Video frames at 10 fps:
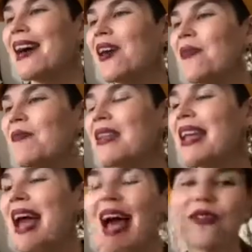and
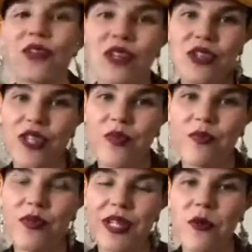she's
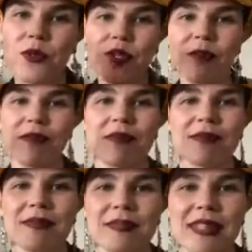pretty awesome.
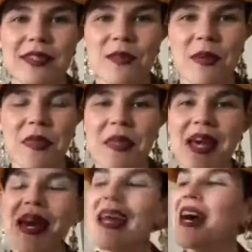That's Samantha
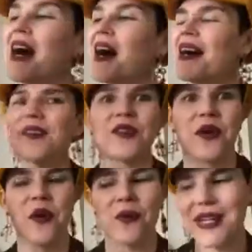there, so I
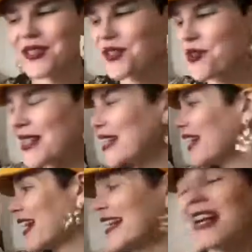can't wait to read that,
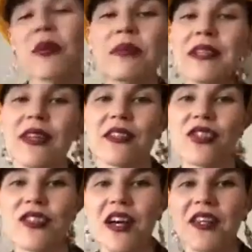and I cannot believe that it
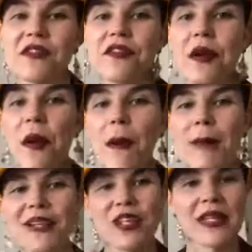just kind of
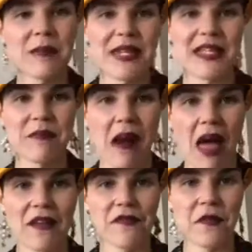magically appeared in my
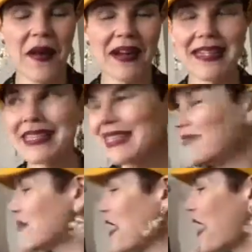life when I needed
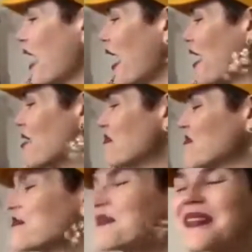it,
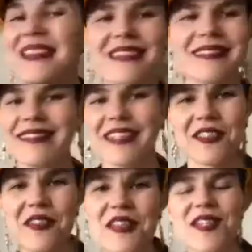like
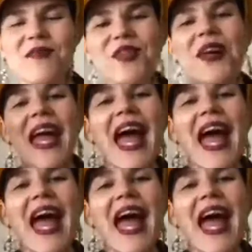a lot of things seem to.